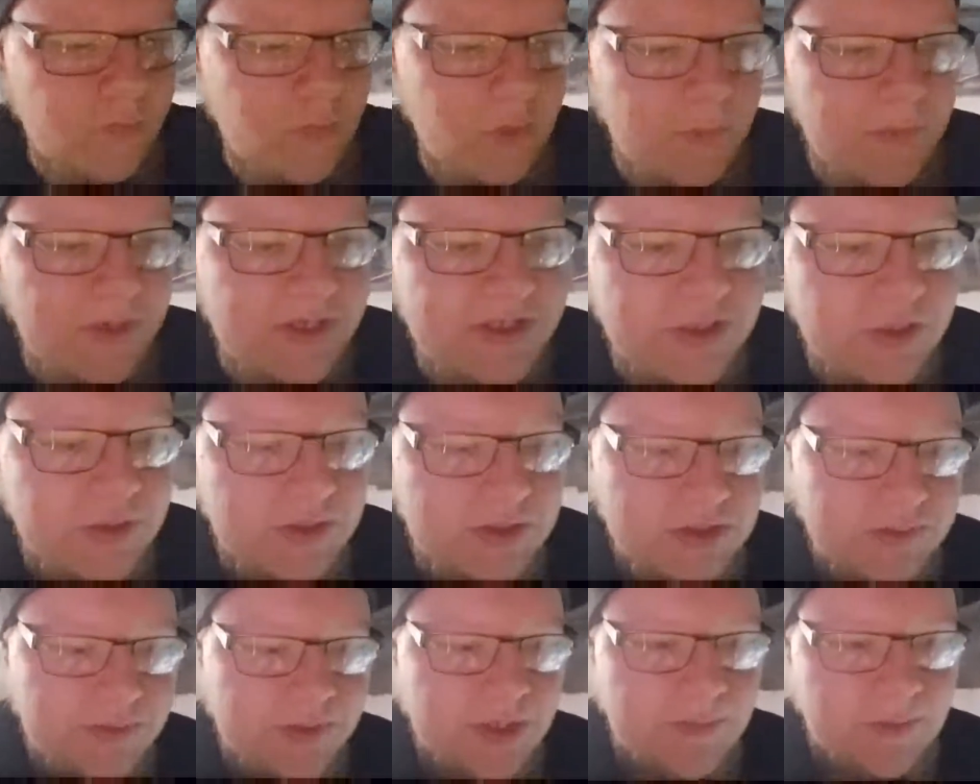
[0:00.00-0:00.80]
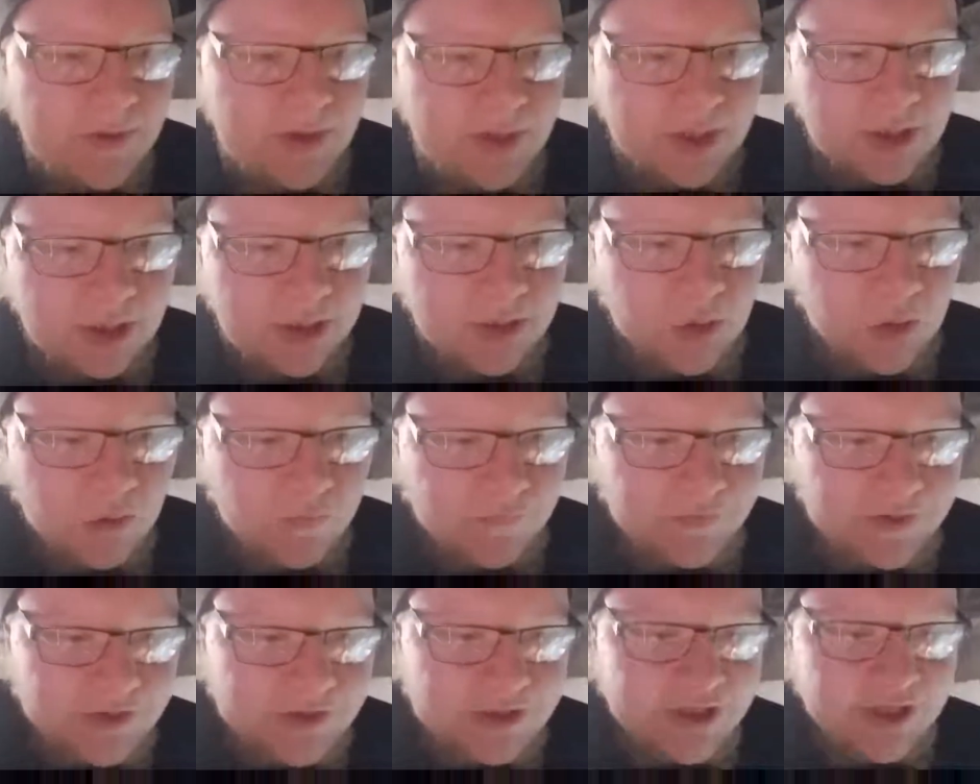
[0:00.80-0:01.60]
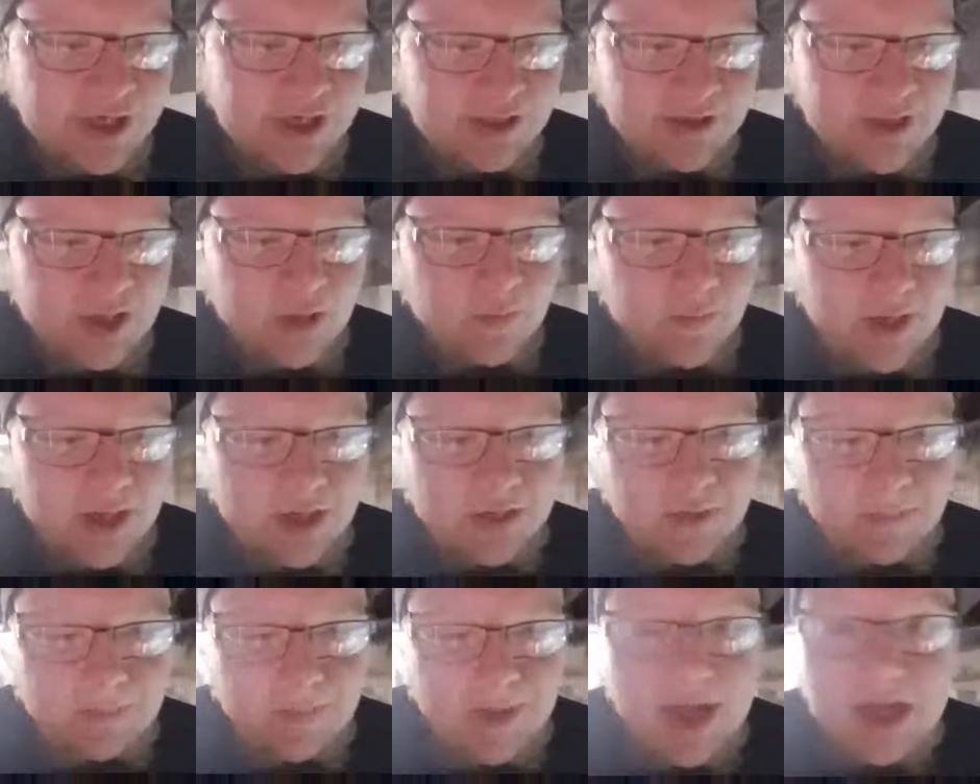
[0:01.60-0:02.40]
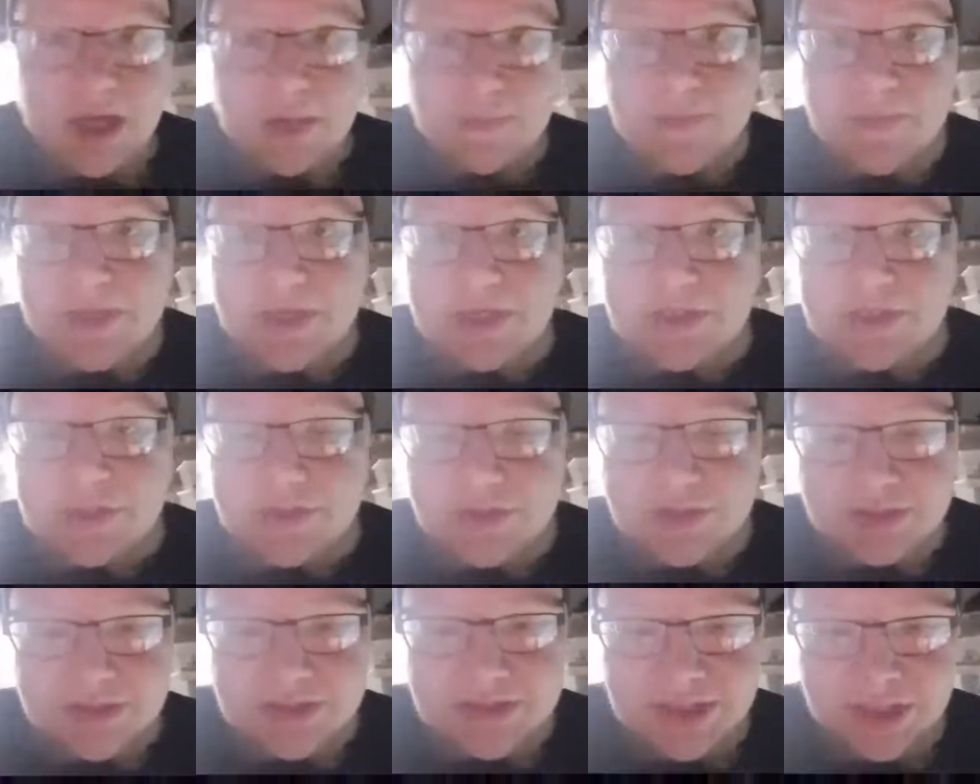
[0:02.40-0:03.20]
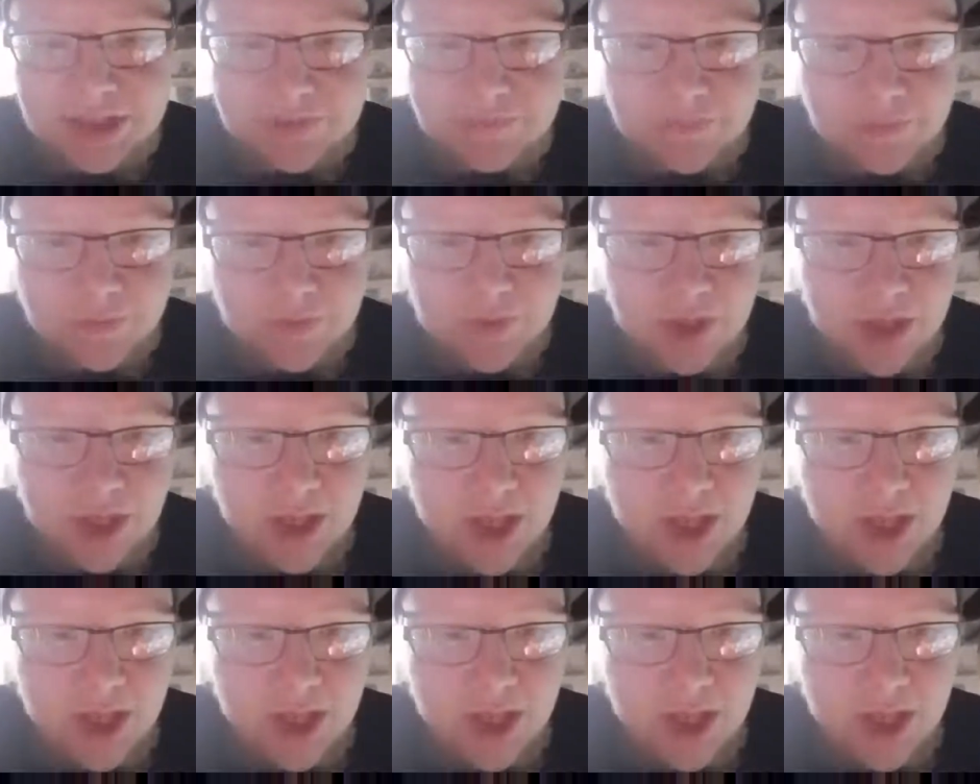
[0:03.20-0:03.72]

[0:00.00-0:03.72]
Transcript: you just throw some of them in the goldfish tank. They all ran to the bottom thinking it's sinker food.